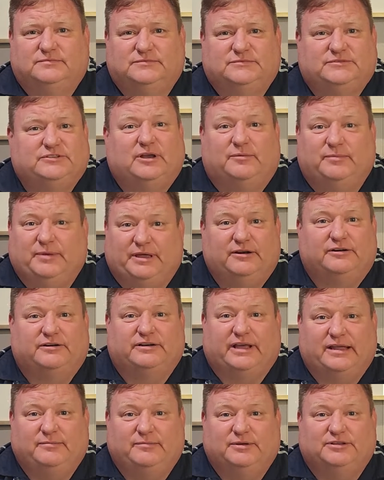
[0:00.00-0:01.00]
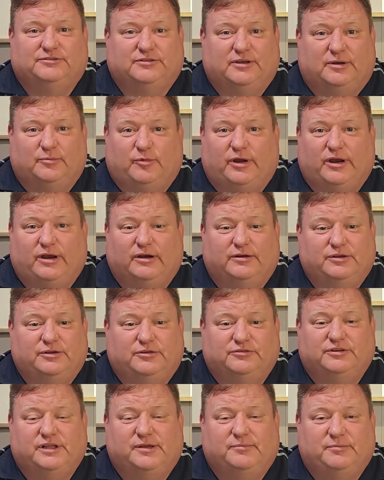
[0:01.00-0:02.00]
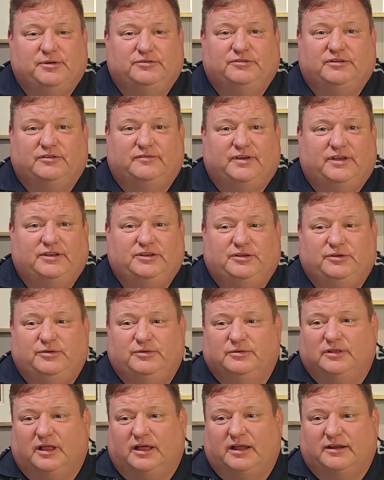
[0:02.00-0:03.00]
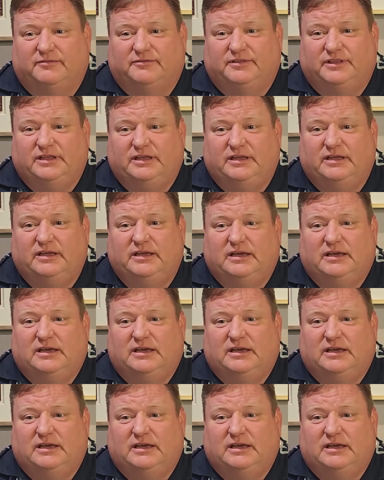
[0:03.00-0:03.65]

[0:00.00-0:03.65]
some entertainment somewhere, usually a music venue. A lot of the